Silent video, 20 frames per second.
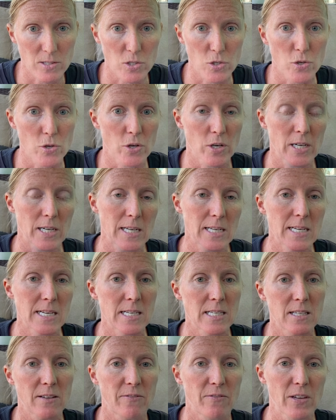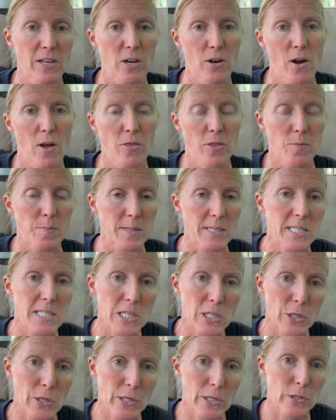So you're going to need to figure out the
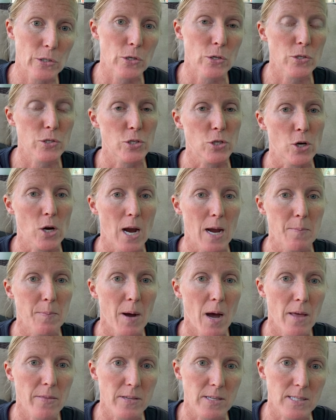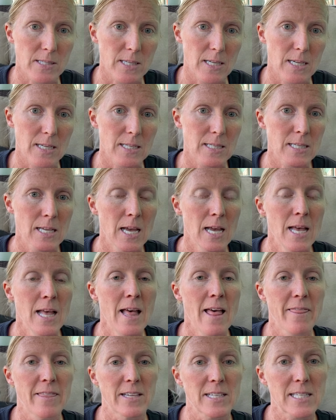materials, your hypothesis,
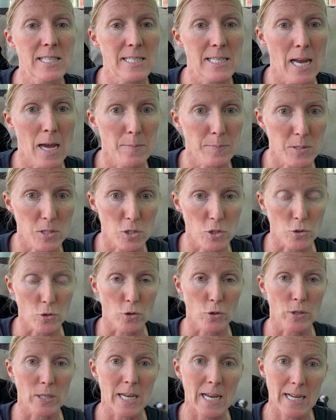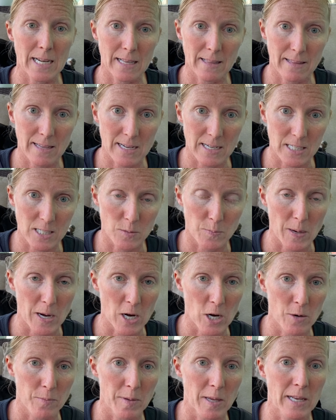the steps to creating the
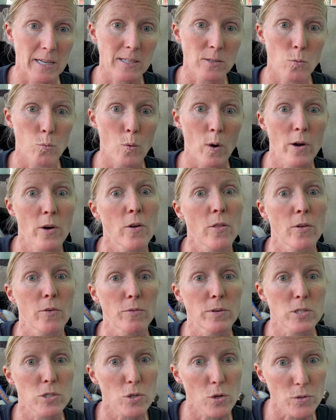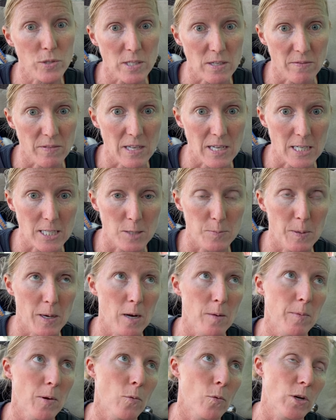experiment, what are the results of the
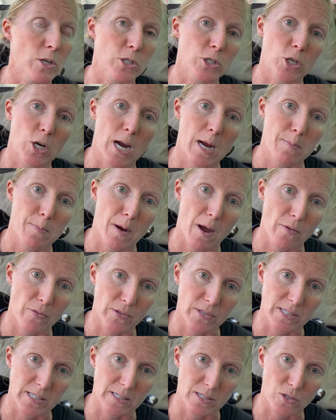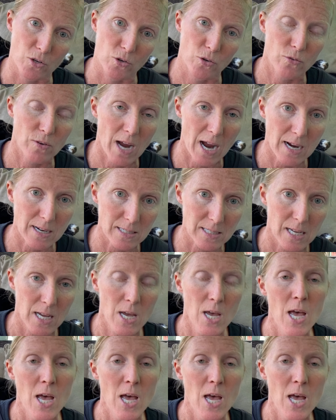experiment, was your hypothesis correct?